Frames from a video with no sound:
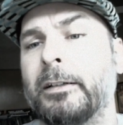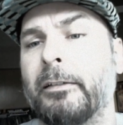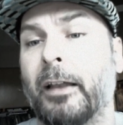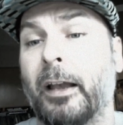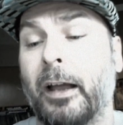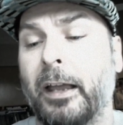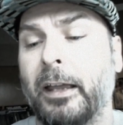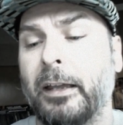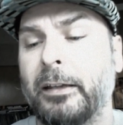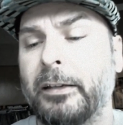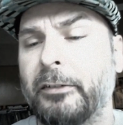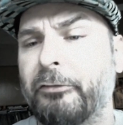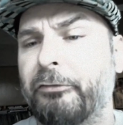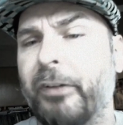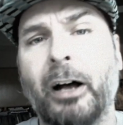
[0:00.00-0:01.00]
that I
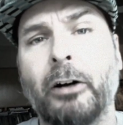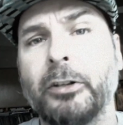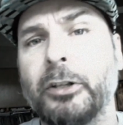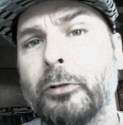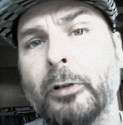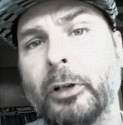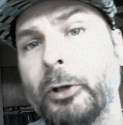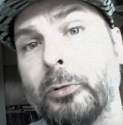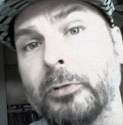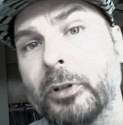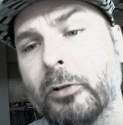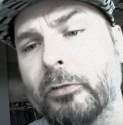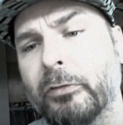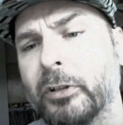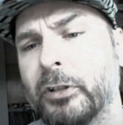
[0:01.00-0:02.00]
value loot
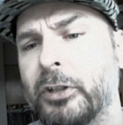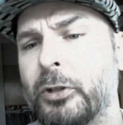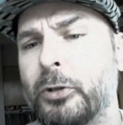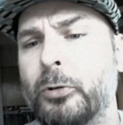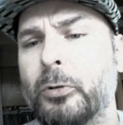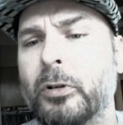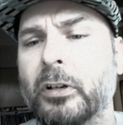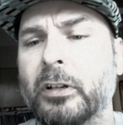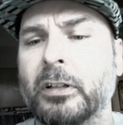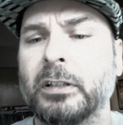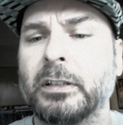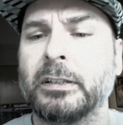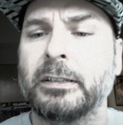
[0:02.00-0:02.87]
over you, or